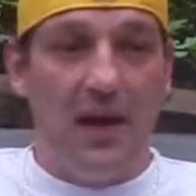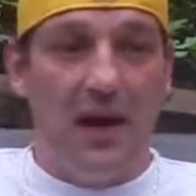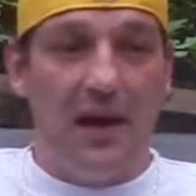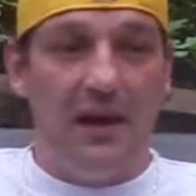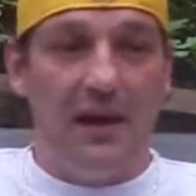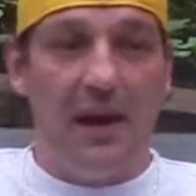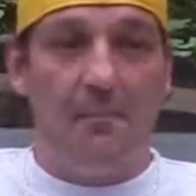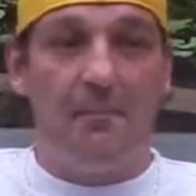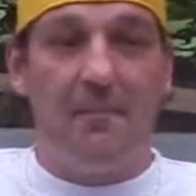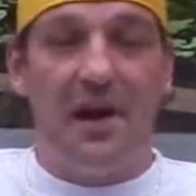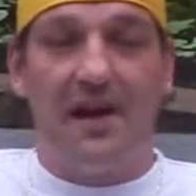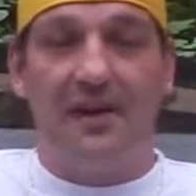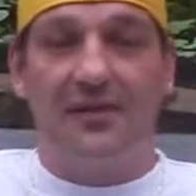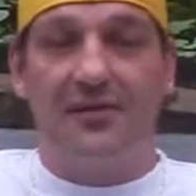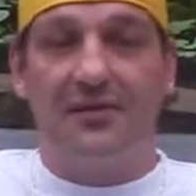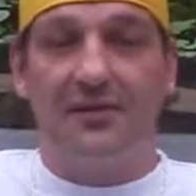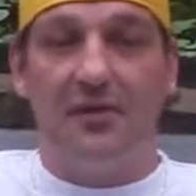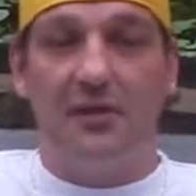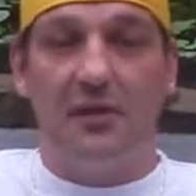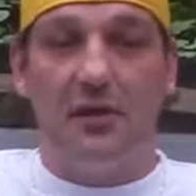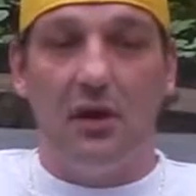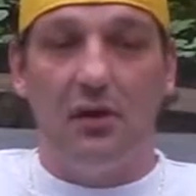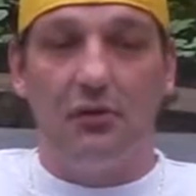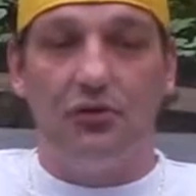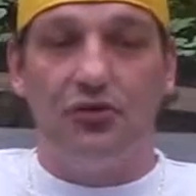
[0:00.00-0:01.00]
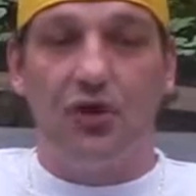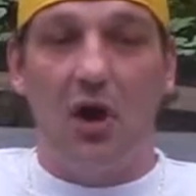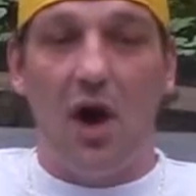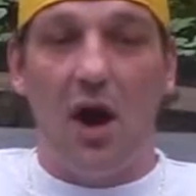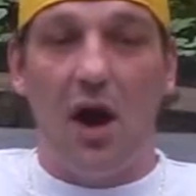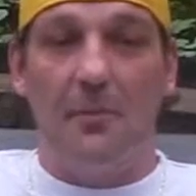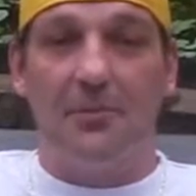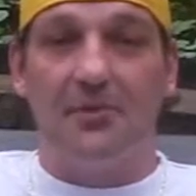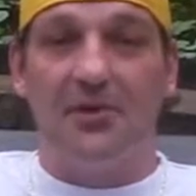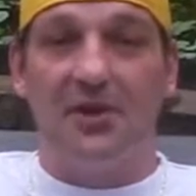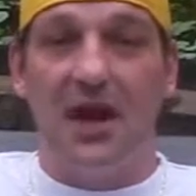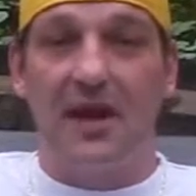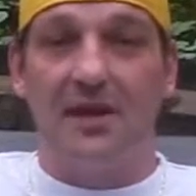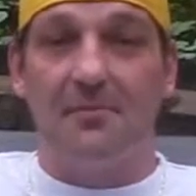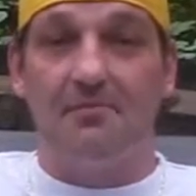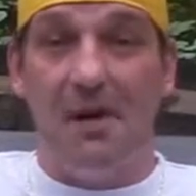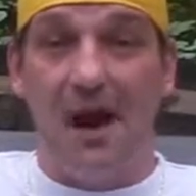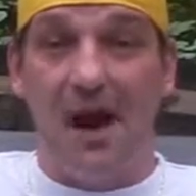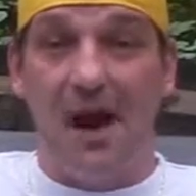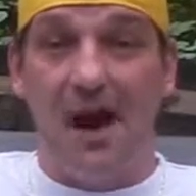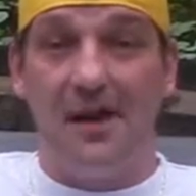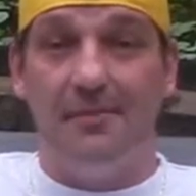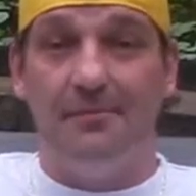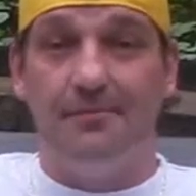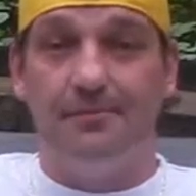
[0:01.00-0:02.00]
And that makes, jobs like
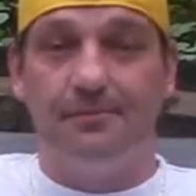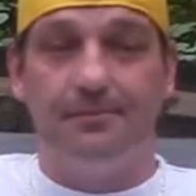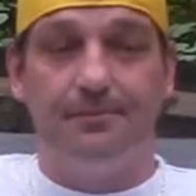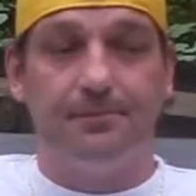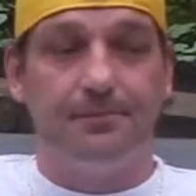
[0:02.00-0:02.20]
mine,